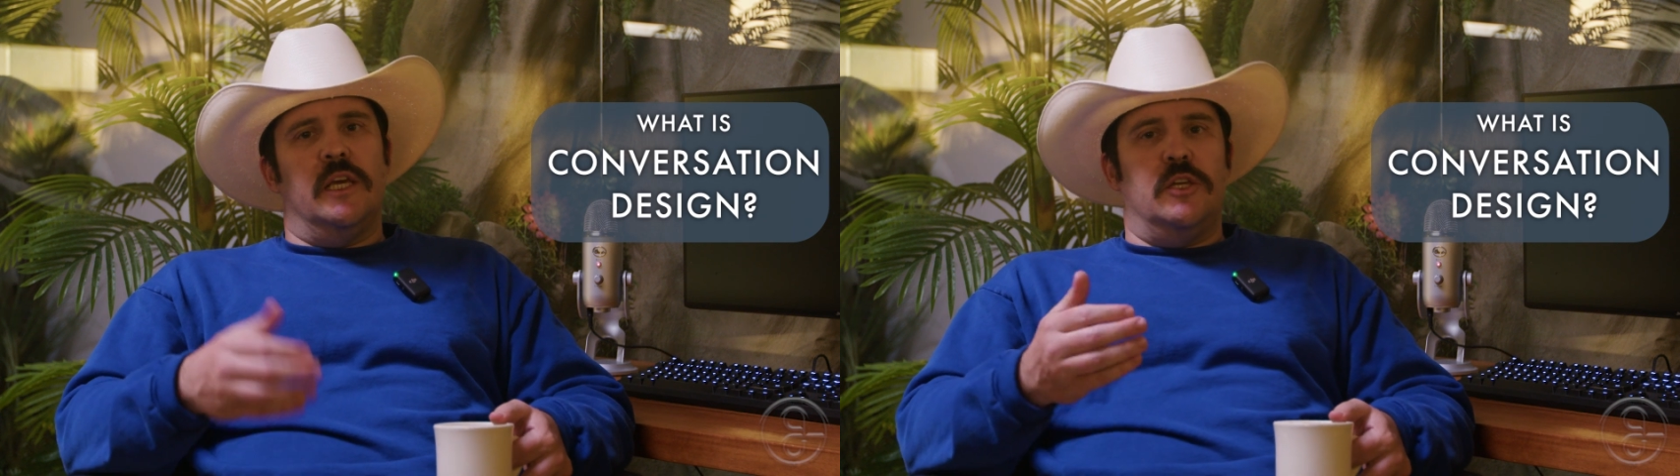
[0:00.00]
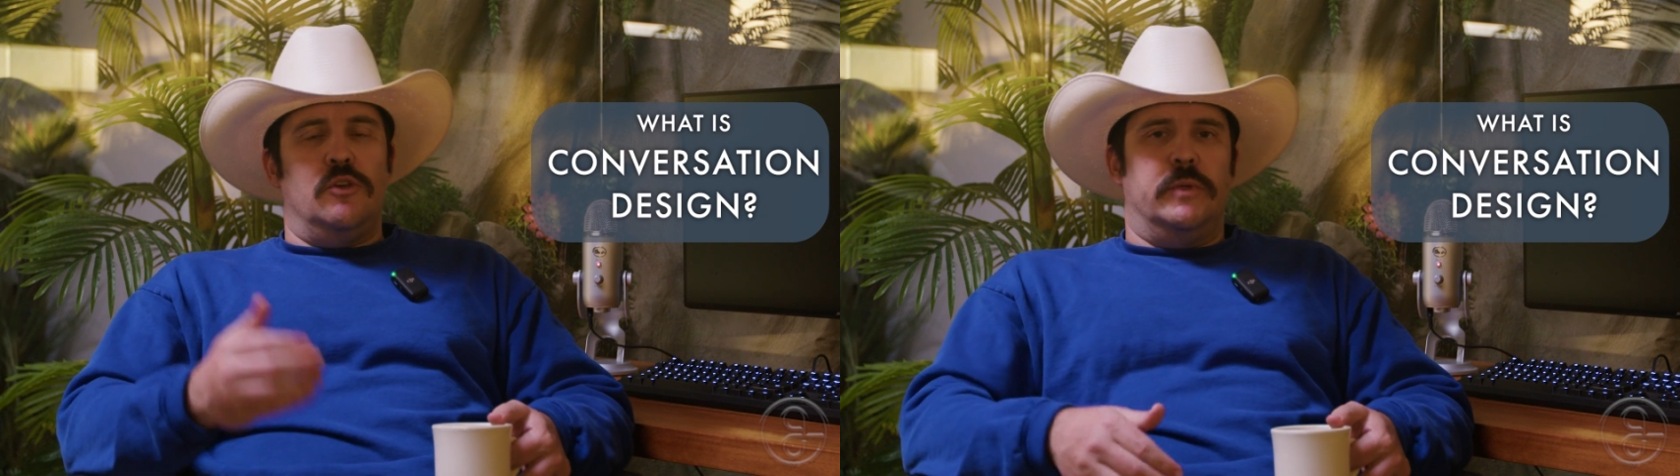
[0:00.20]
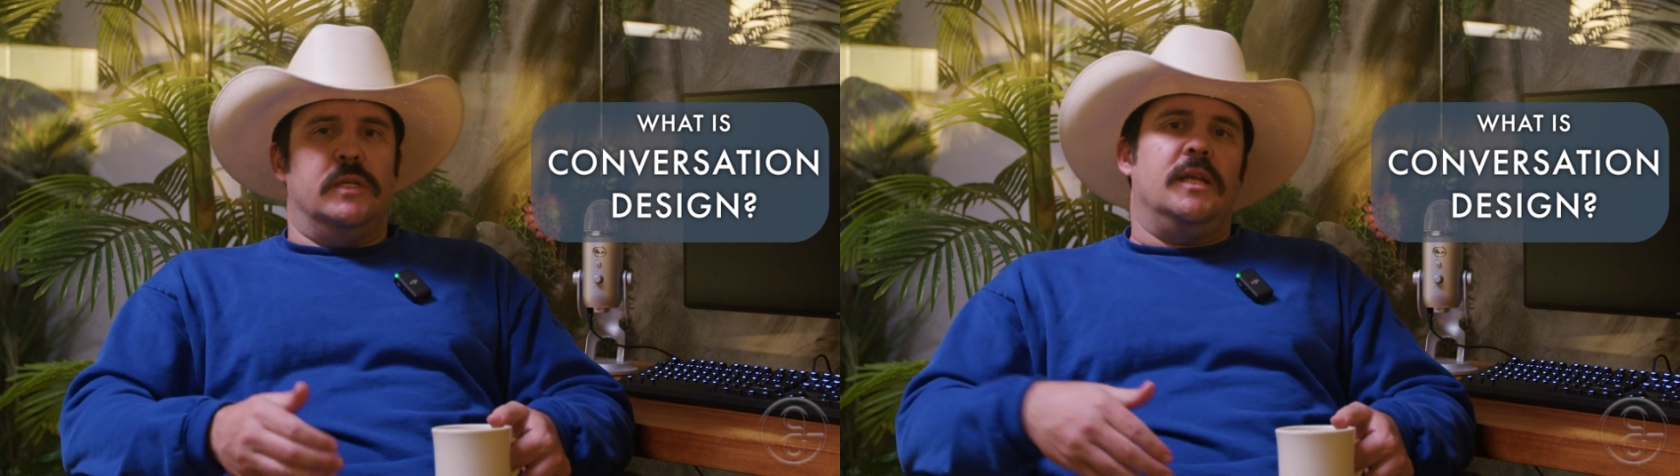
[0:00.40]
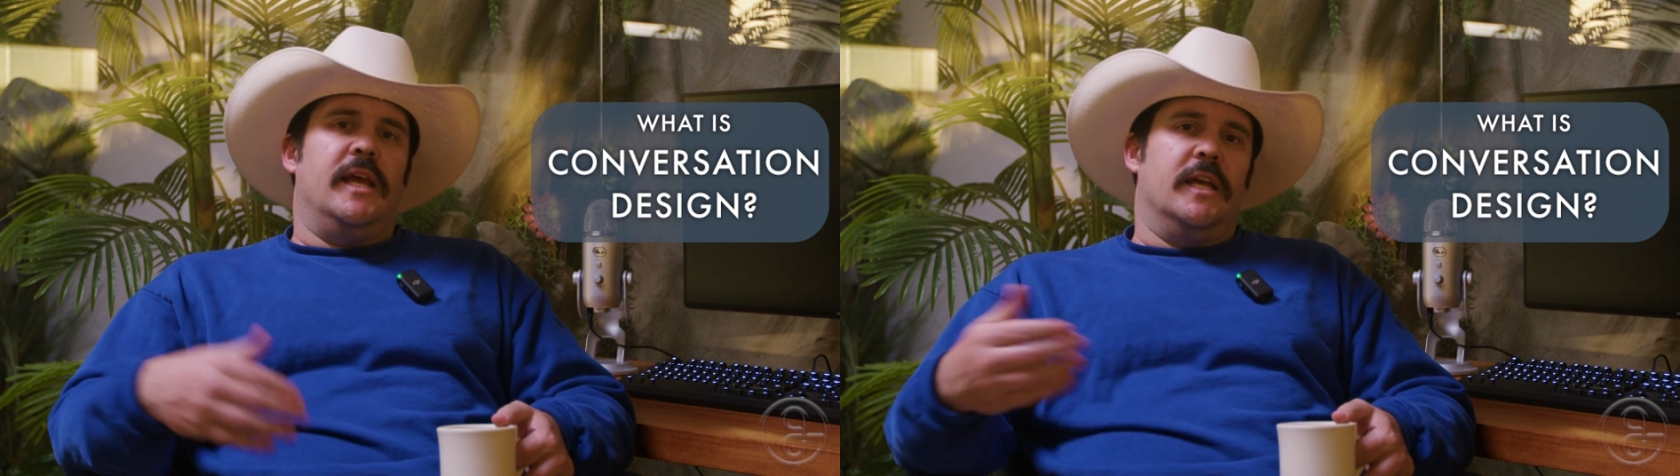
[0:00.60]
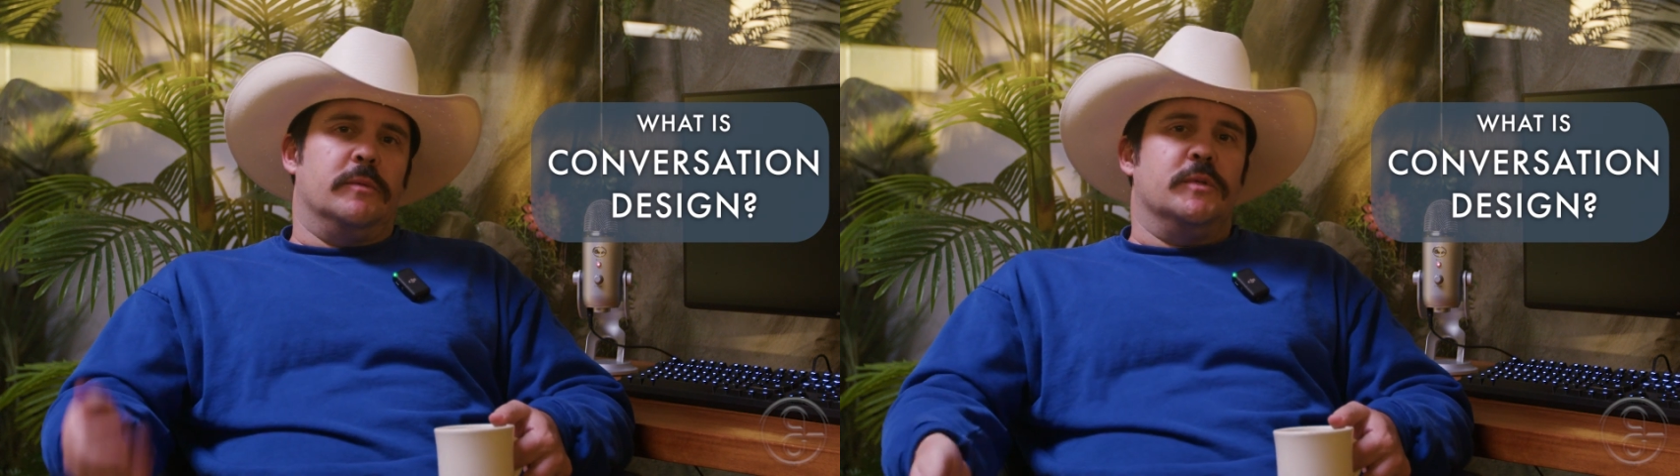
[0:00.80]
a human
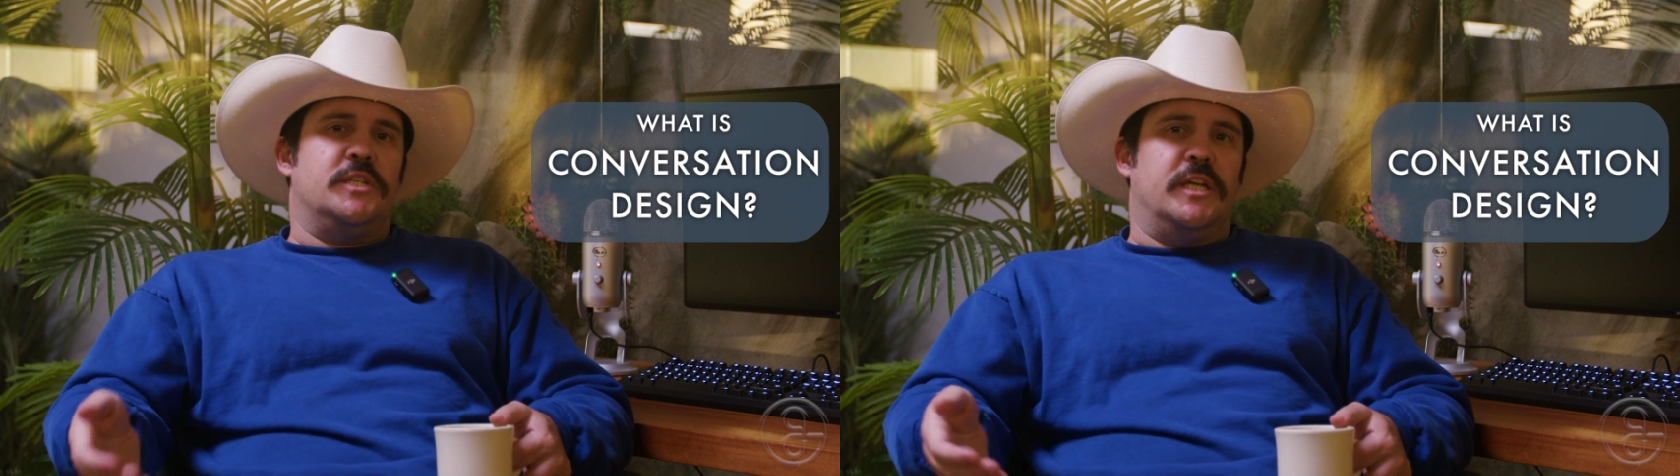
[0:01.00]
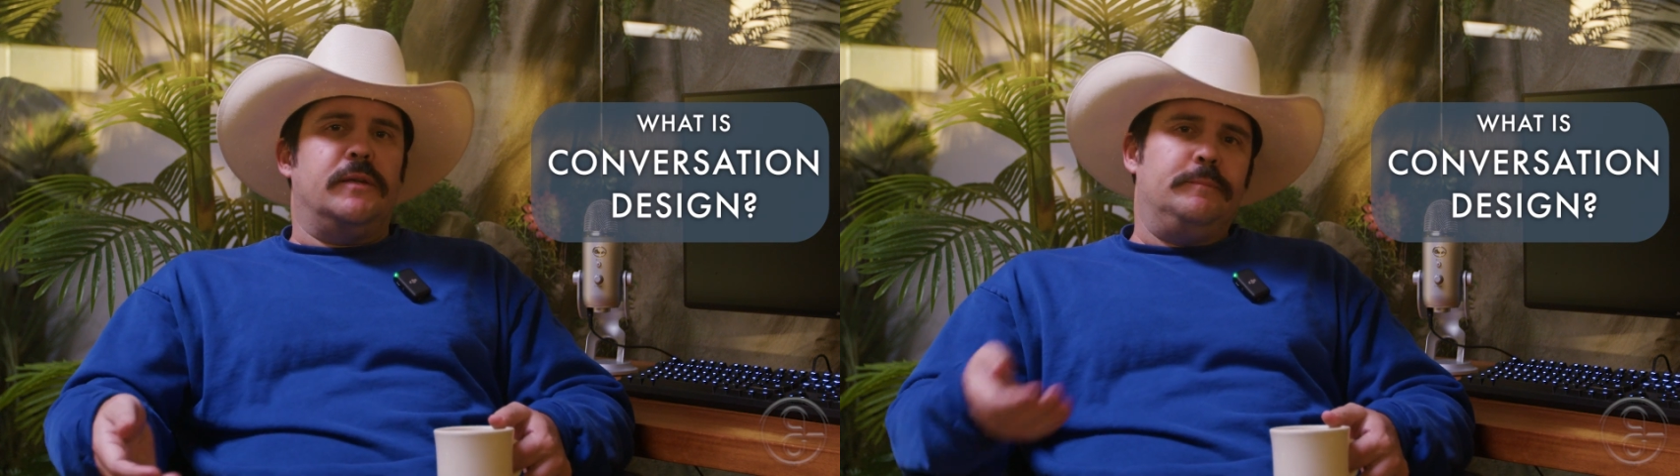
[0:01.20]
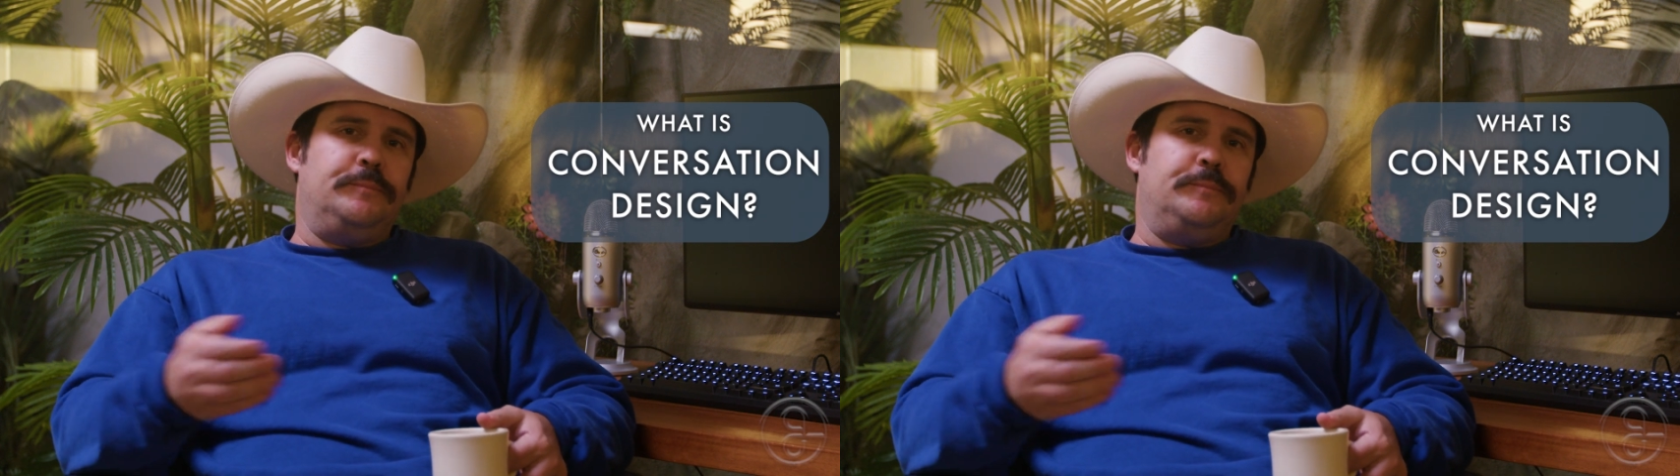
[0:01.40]
and a machine.